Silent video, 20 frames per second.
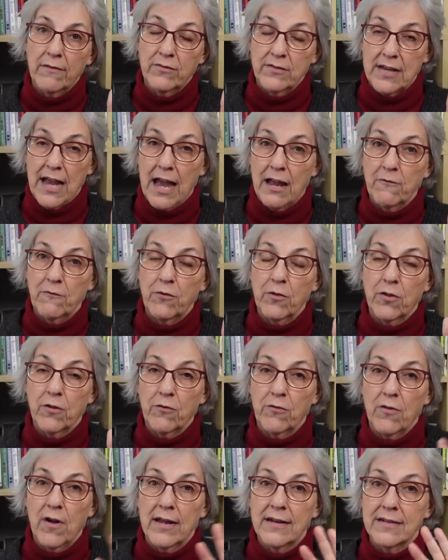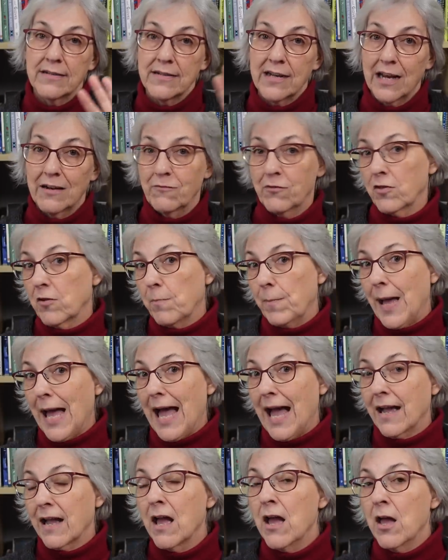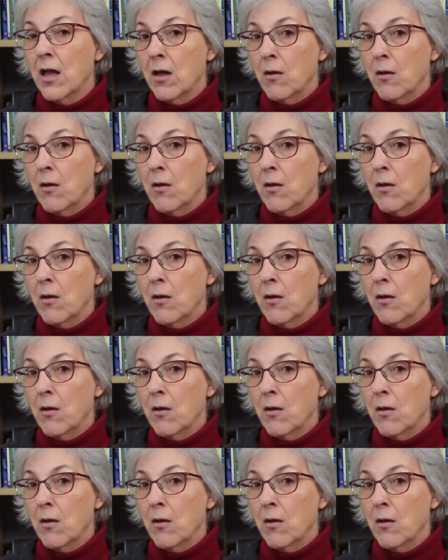10 for the front and 10 for the back,